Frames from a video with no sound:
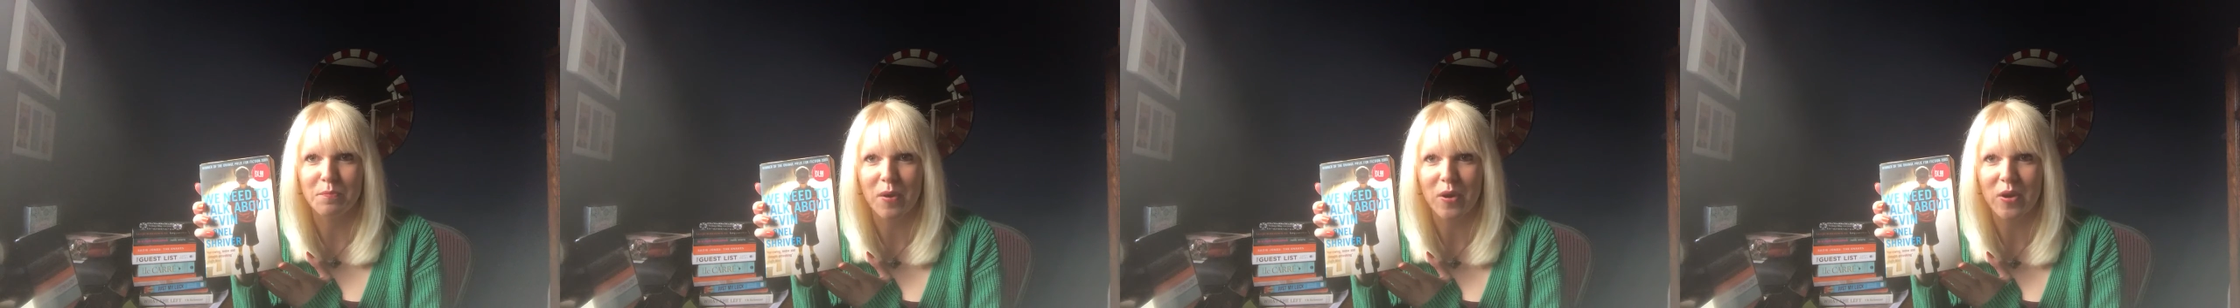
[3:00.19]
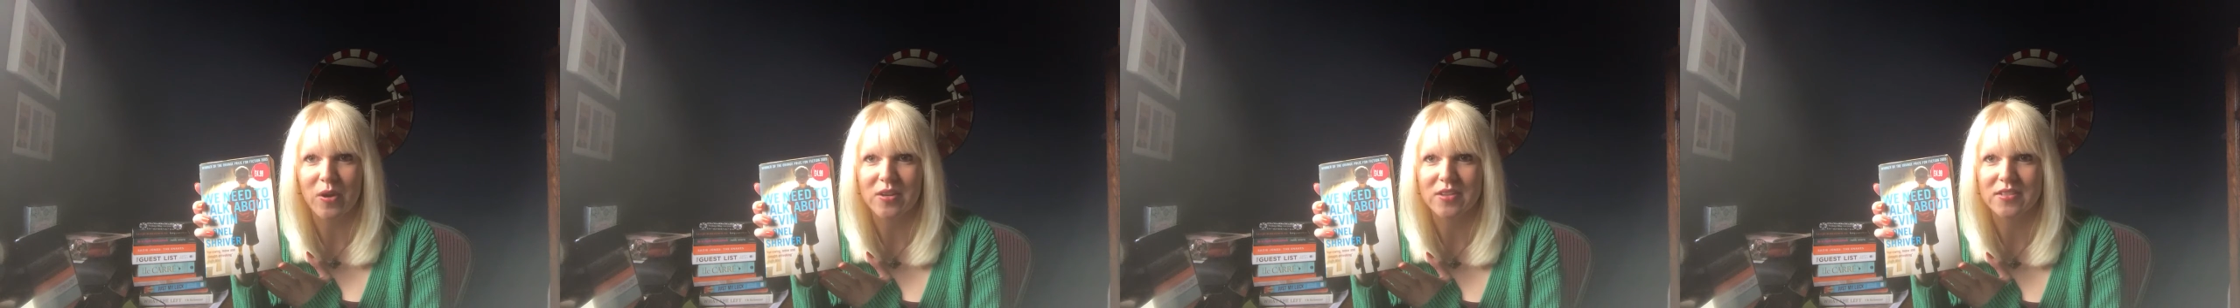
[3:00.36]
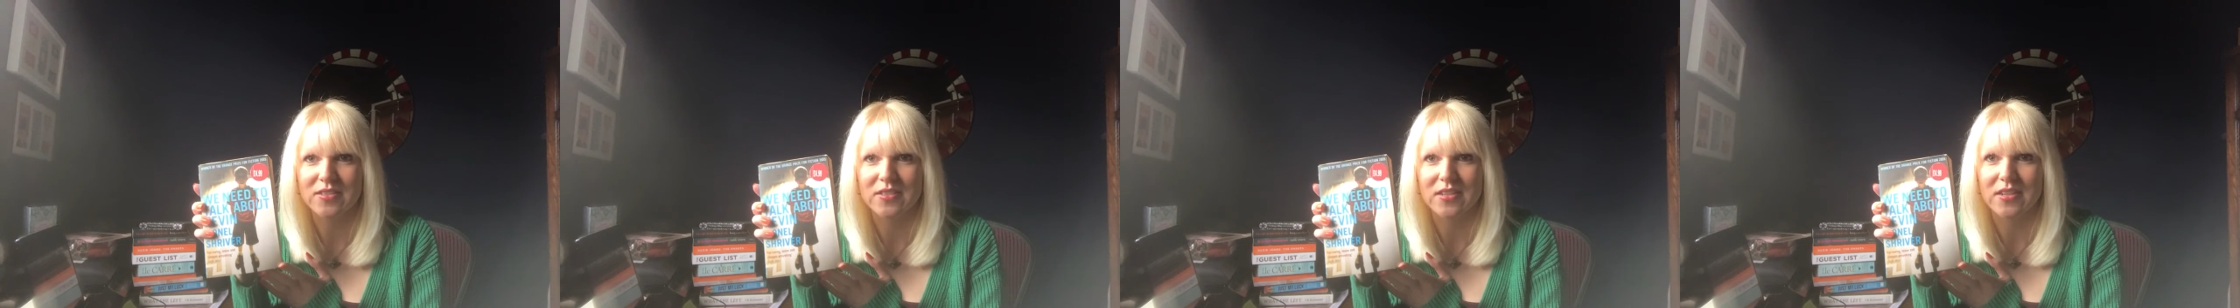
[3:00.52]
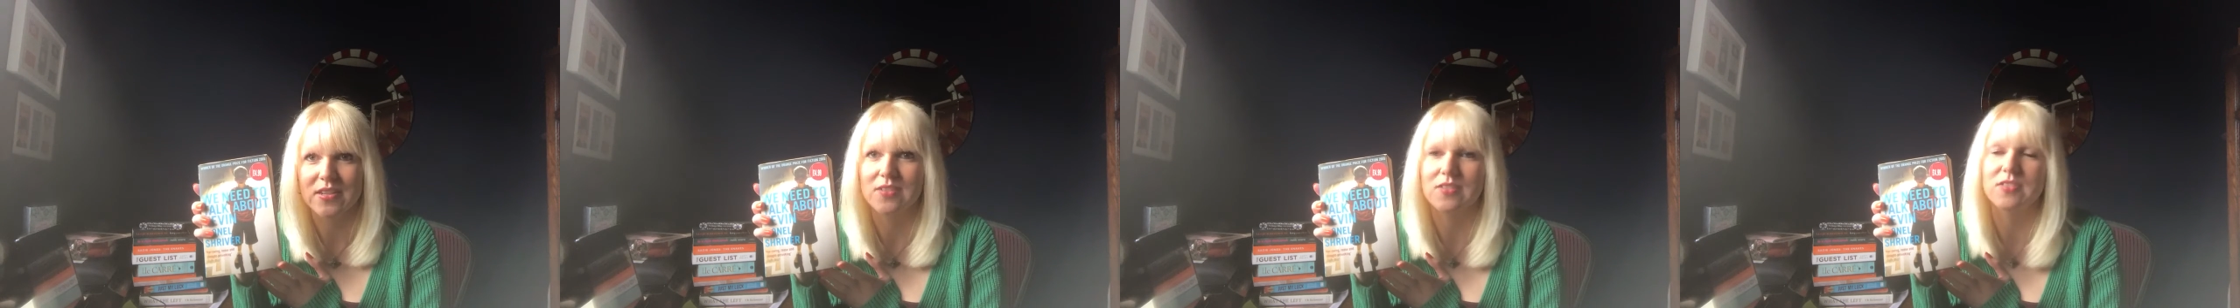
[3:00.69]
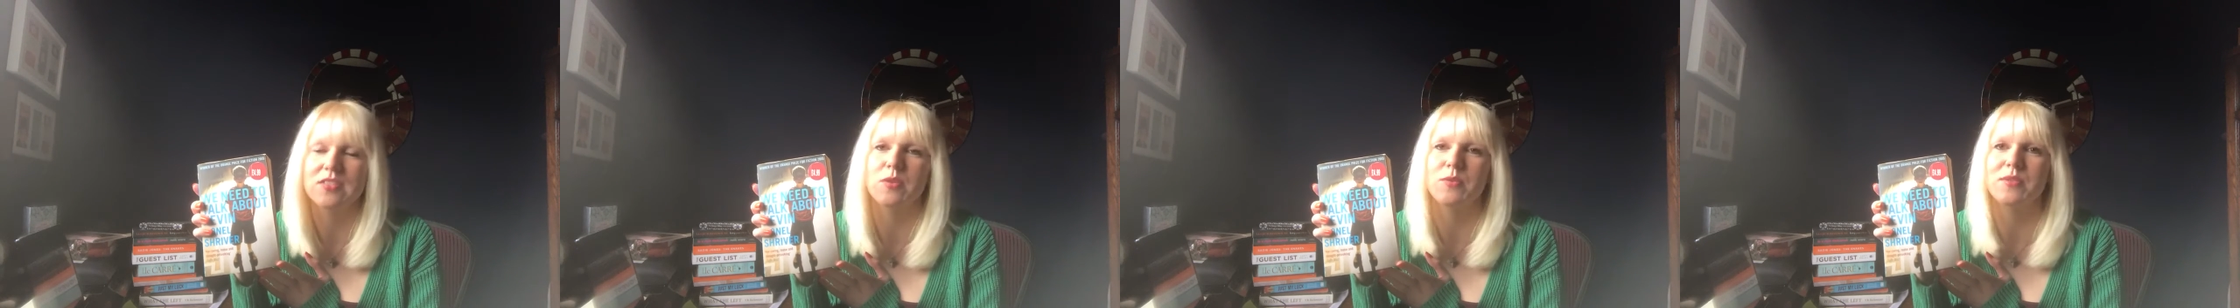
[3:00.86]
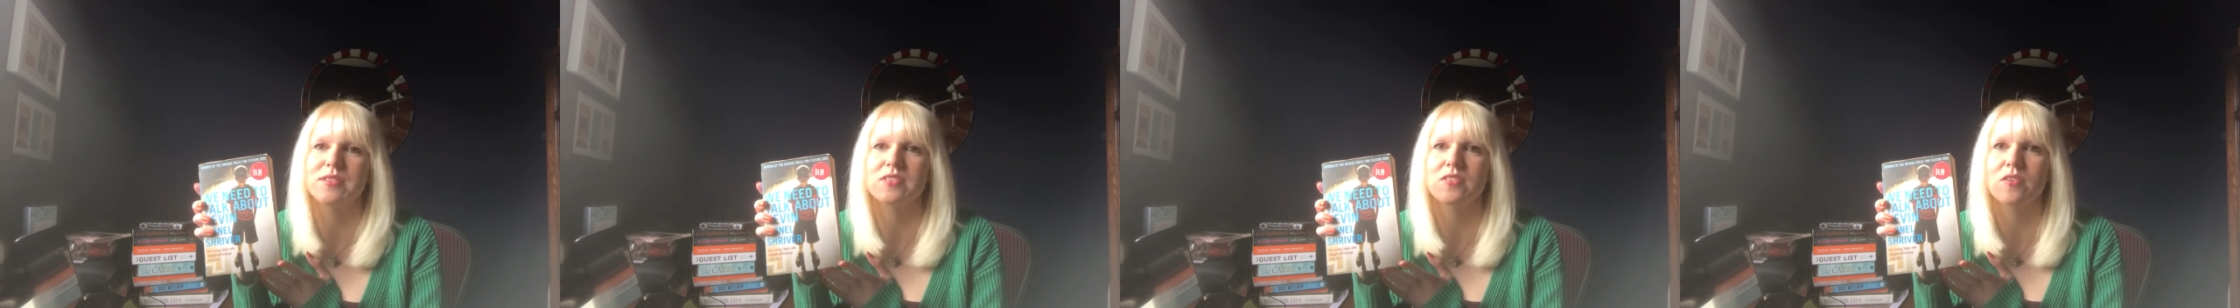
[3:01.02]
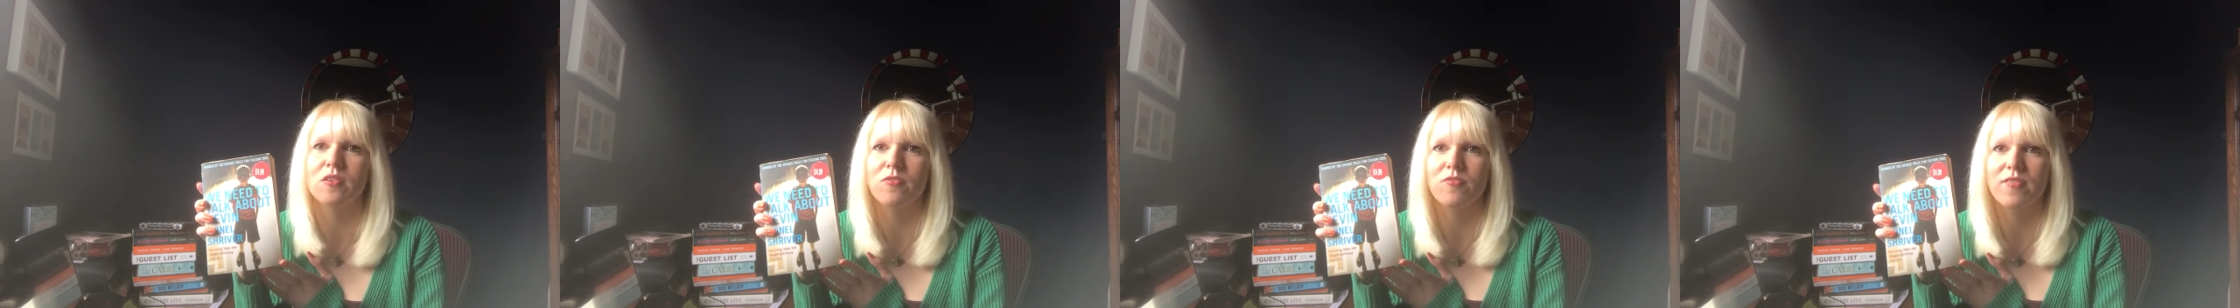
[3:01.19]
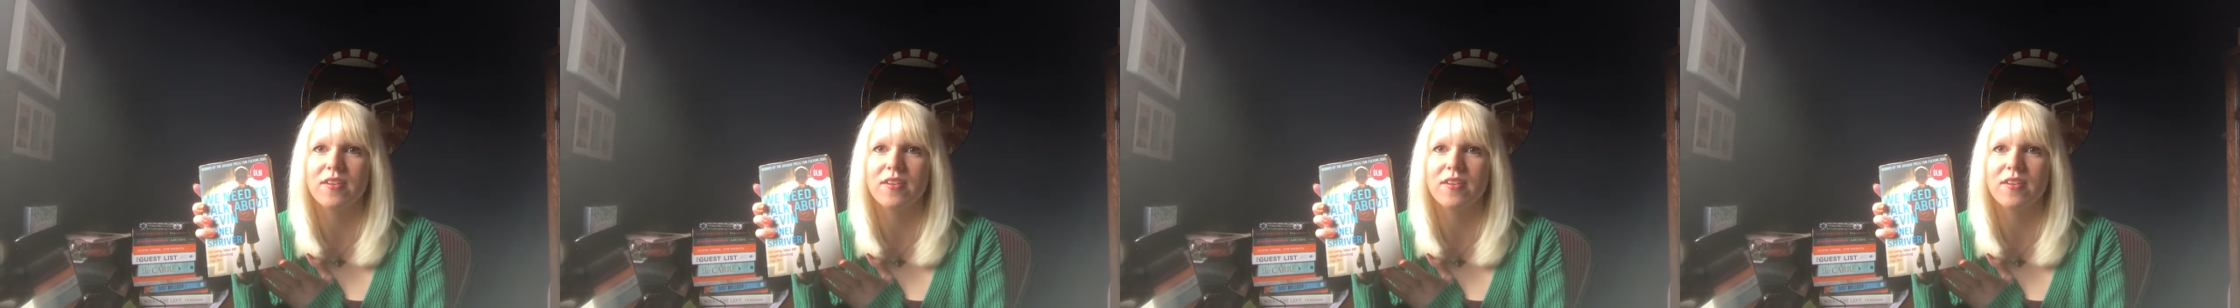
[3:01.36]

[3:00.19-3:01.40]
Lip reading: person. So it's all